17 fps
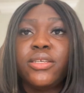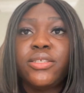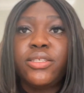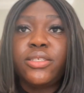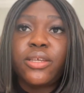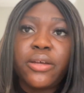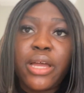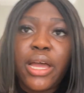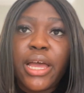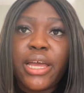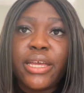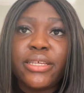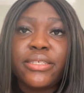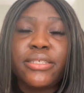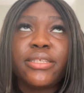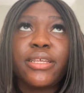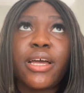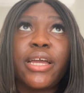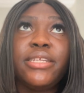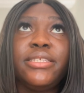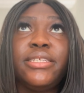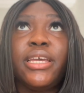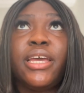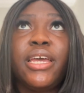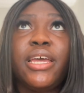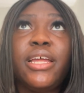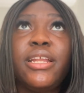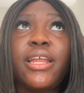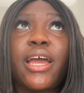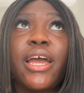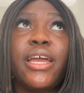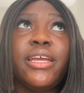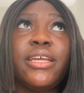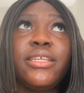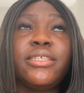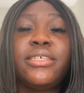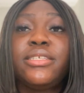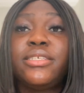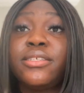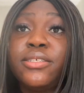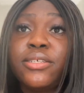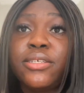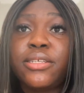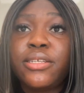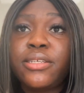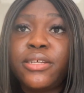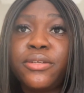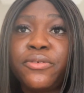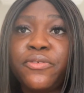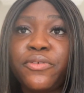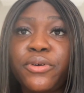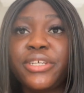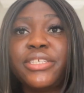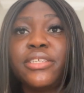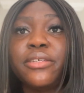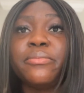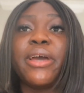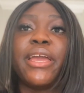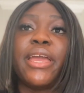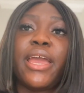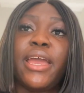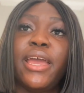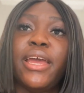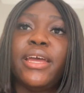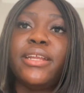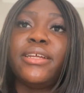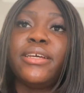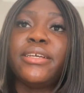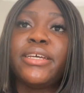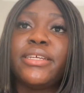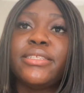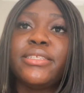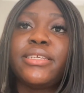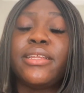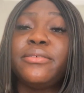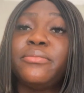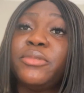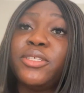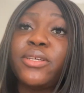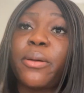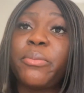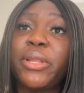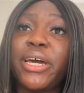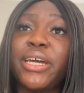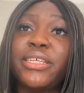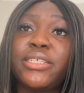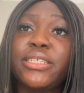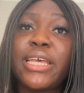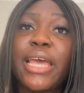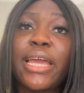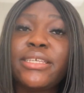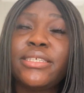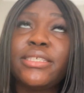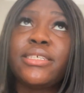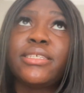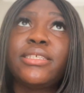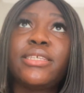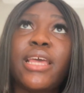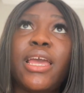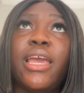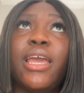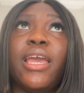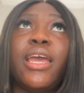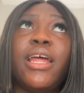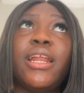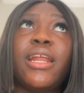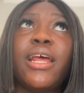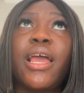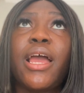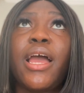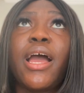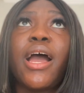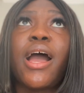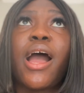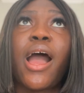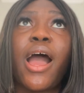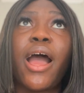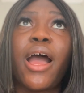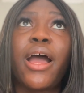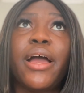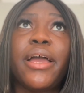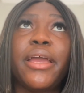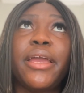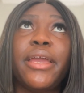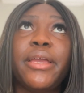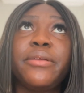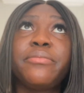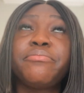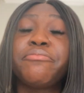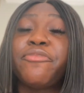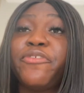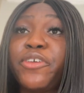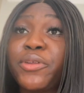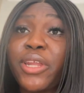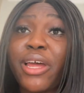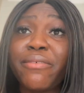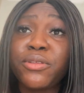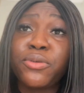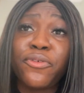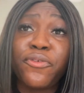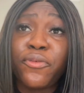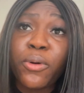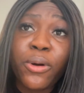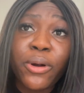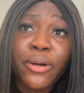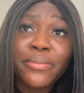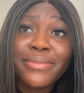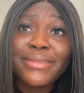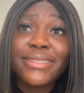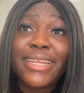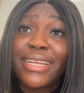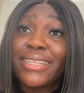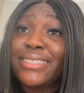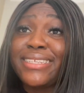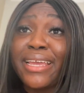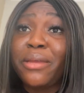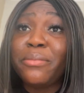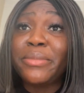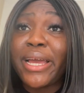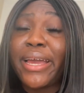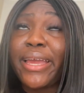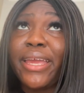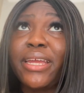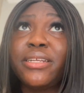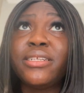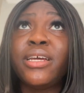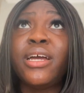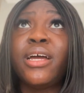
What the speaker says: So guys, I did. I listened to the little voice in my head telling me to apply to Texas, and I filled out the form that same night.